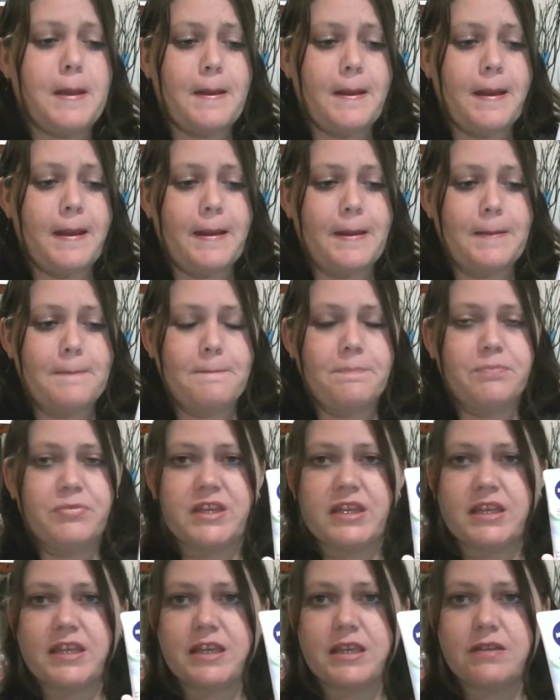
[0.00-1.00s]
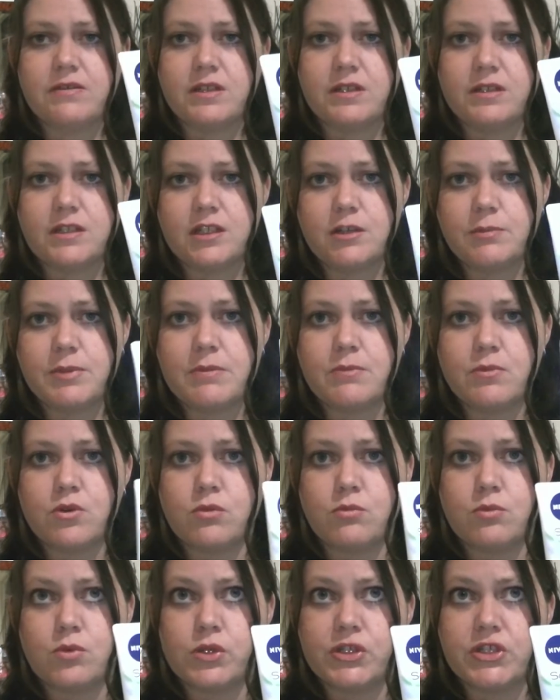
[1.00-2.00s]
It gives a little bit more
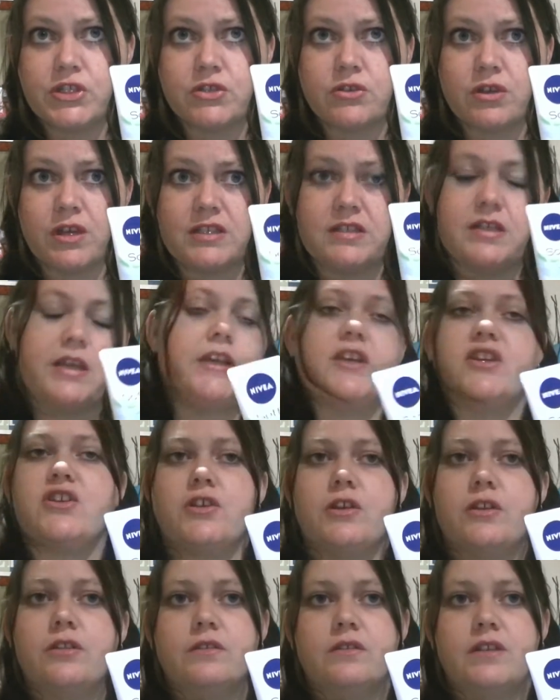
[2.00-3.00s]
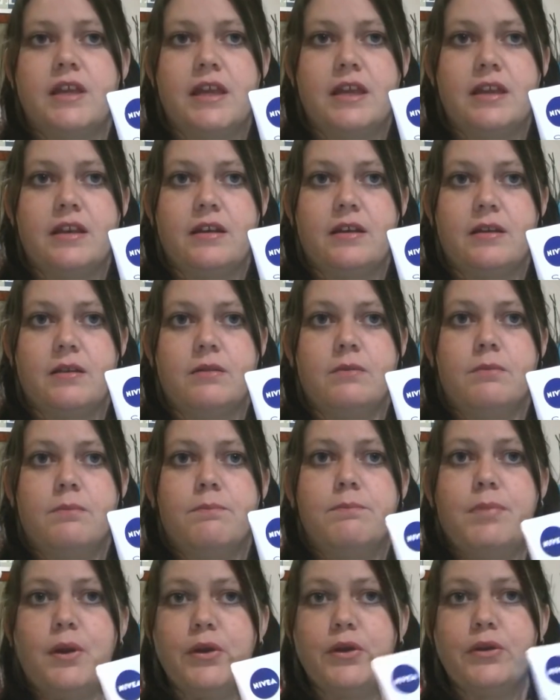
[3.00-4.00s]
moisturization than
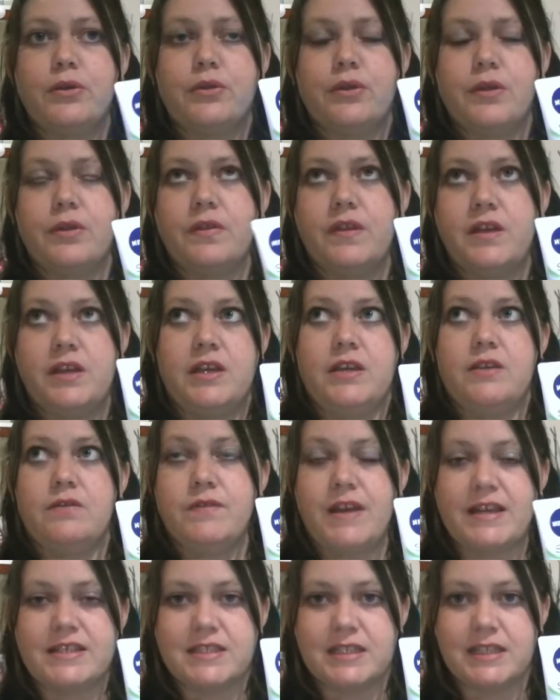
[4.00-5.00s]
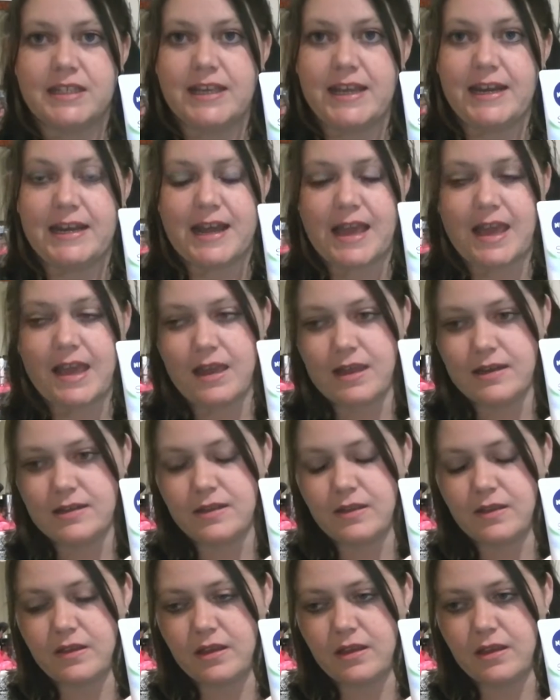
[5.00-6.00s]
both the Vaseline and
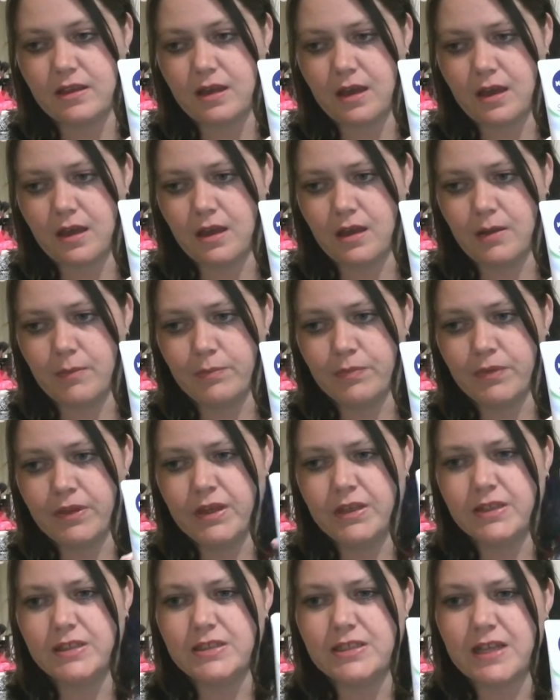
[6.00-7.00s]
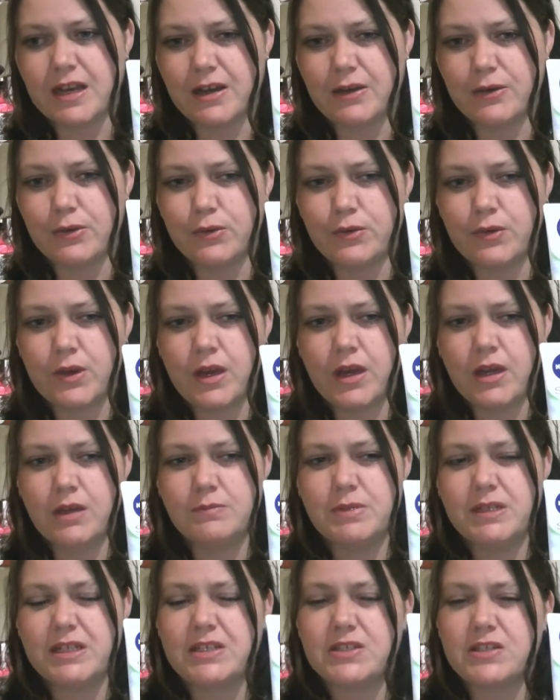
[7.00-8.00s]
the Dove,
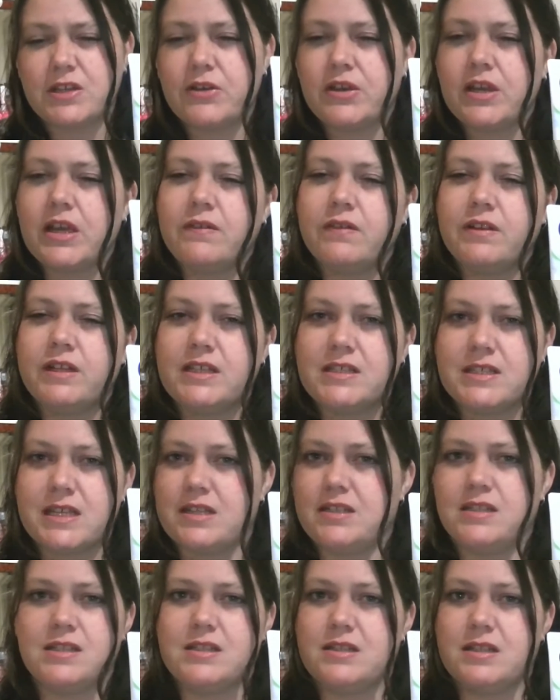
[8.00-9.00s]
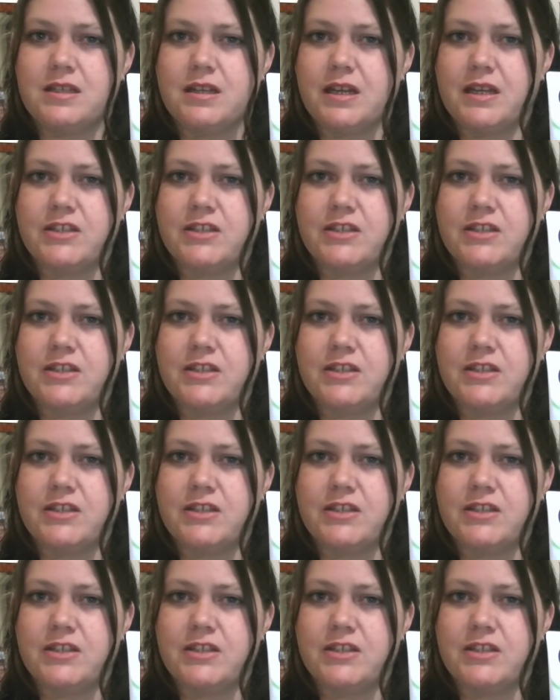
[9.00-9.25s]
but it's so heavily scented that I